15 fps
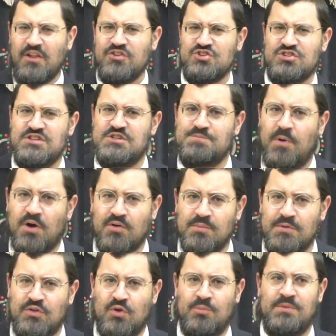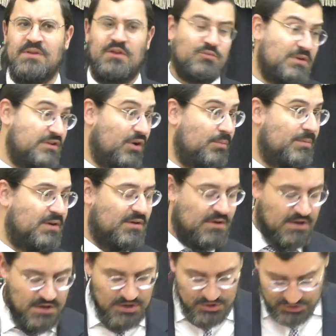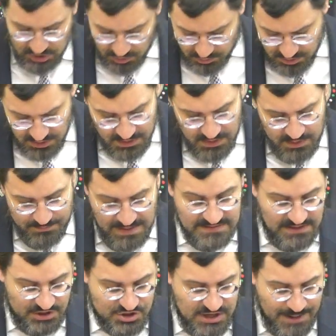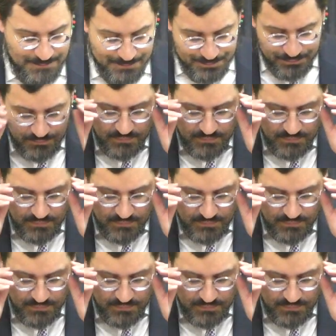should teach Bachim, he told me. That's what he told me. So, Bezal Hashem,